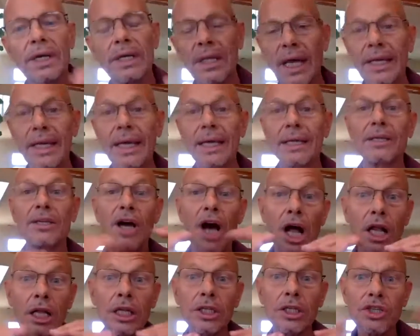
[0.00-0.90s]
like
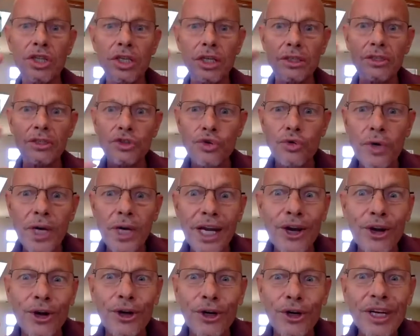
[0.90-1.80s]
acknowledge that
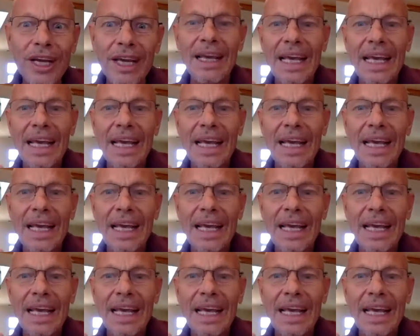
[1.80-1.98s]
triggered